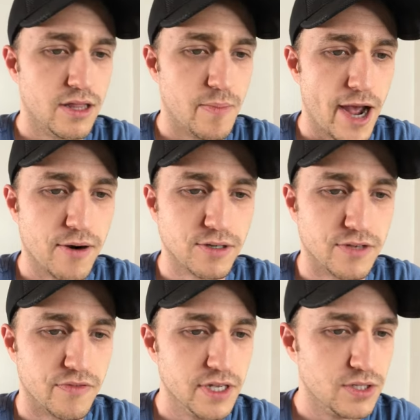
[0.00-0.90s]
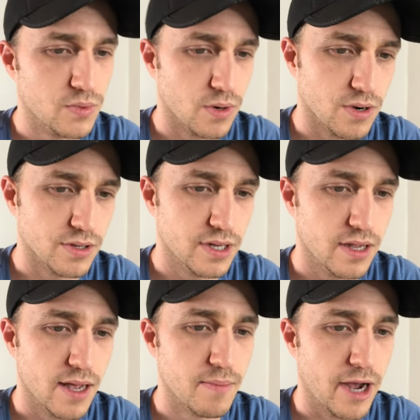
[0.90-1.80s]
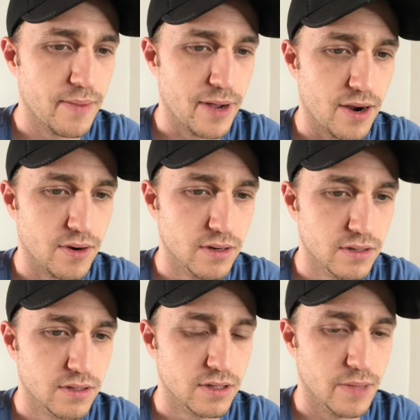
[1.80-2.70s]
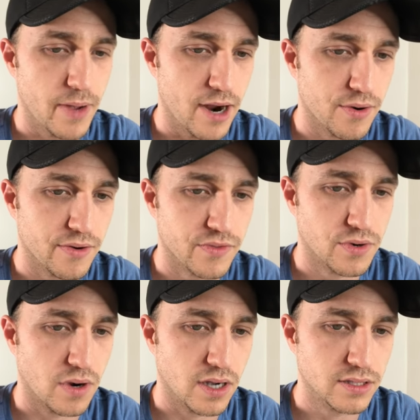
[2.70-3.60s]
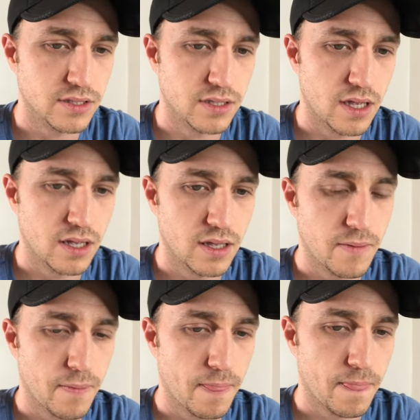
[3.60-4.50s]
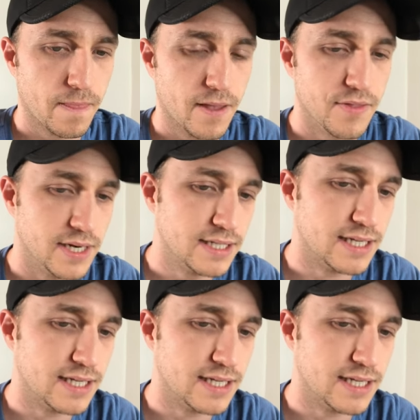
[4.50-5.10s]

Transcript: the powers of this world and my power, the power of the cross." And then he